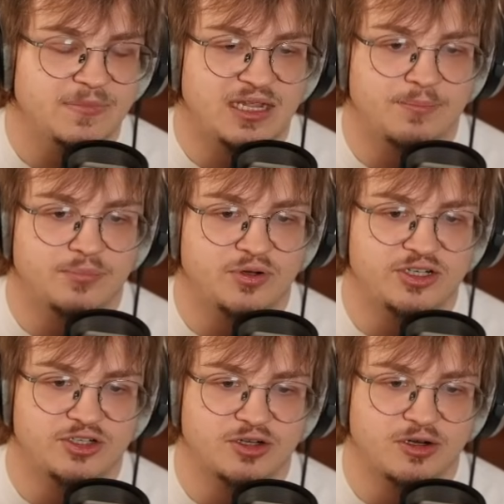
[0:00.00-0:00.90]
I'm pretty
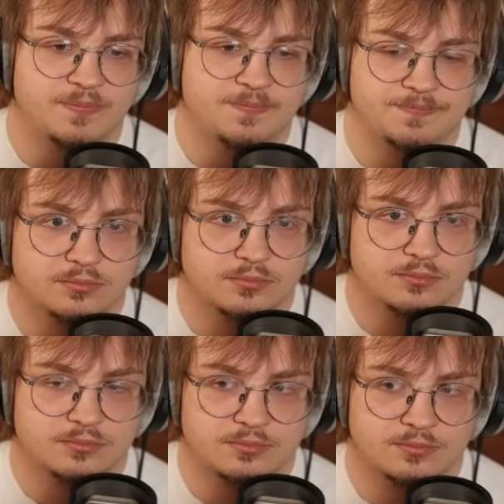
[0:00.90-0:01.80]
sure.
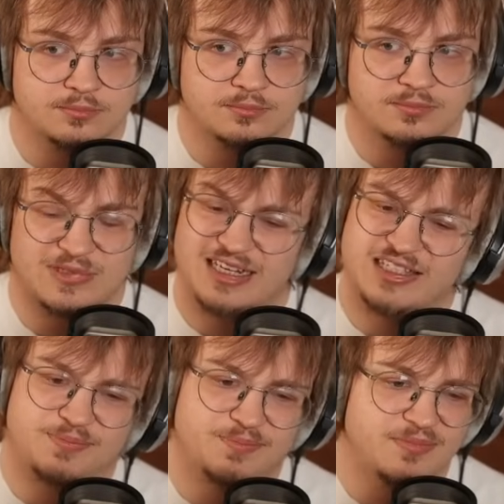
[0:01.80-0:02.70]

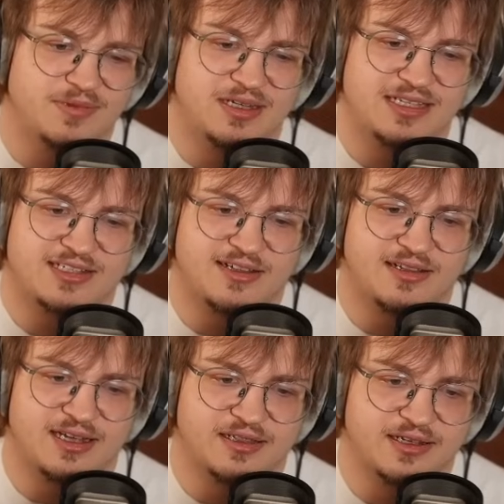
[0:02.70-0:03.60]
It's it's
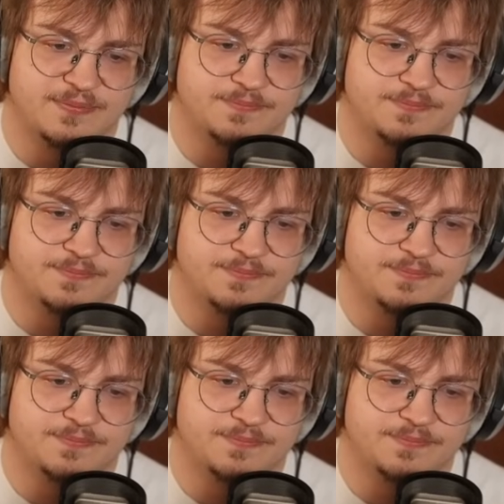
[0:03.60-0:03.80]
unlikely.